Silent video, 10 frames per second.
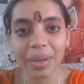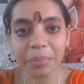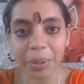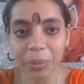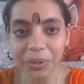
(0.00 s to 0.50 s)

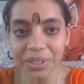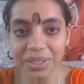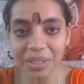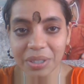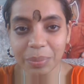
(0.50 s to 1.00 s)
My body
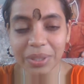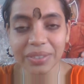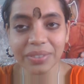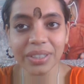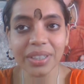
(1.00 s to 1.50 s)
starts
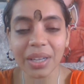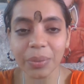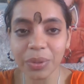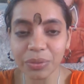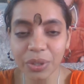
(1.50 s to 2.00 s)
believing I
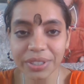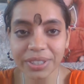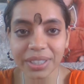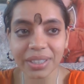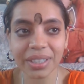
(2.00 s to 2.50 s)
will fall
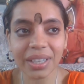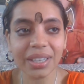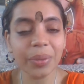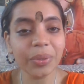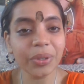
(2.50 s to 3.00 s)
sick
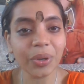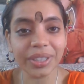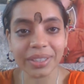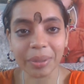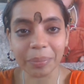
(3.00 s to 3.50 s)
and I will not
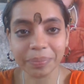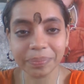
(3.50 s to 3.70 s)
get up.